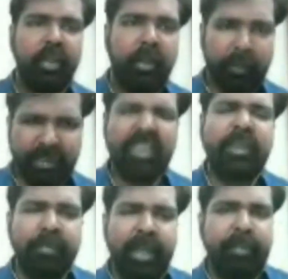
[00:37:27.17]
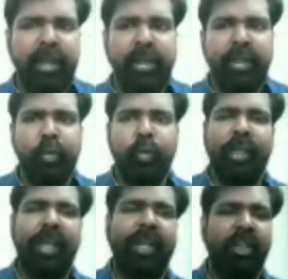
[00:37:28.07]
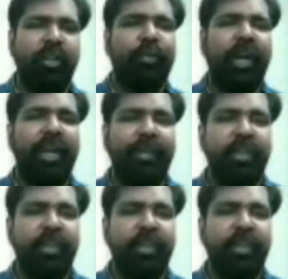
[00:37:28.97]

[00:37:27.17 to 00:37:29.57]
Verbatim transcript: Just maybe you take another five years